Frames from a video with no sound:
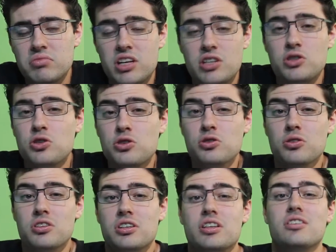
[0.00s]
It's
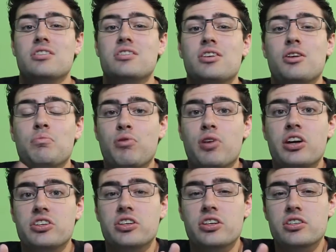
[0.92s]
usual to consider
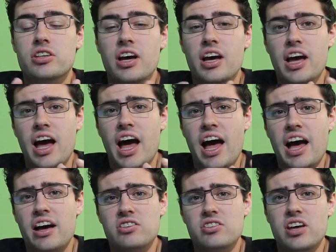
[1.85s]
prejudice
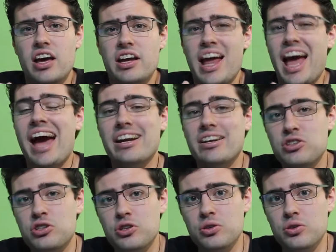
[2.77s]
as an
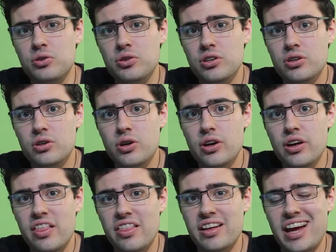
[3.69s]
attitude
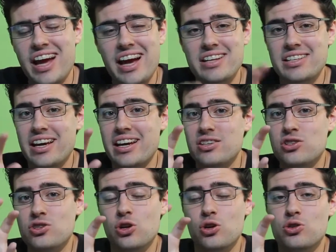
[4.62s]
that has a
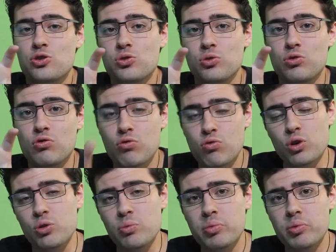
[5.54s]
social
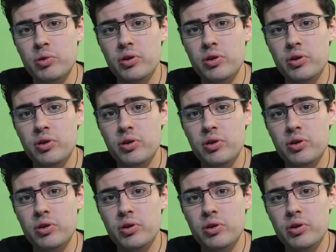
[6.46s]
group